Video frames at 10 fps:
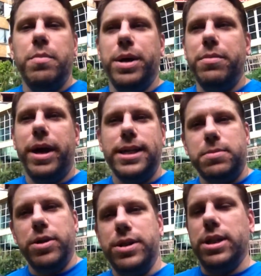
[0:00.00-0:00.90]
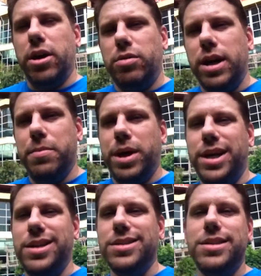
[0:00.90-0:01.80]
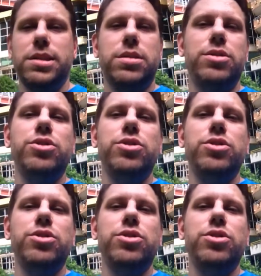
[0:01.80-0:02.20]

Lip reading: But in my experience, the auto campaigns